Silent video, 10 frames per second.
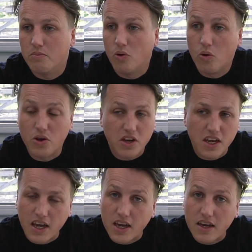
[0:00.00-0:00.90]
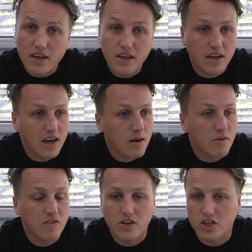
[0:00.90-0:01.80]
all your gear,
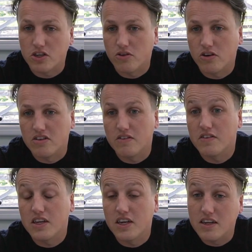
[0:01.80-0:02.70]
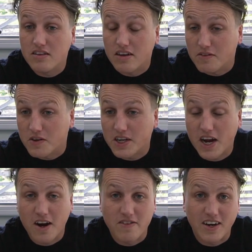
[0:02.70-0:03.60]
your fishing rods, everything you need to live in a
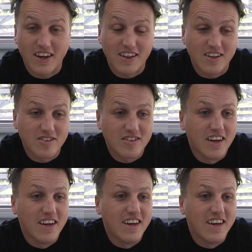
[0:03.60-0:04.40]
caravan like this,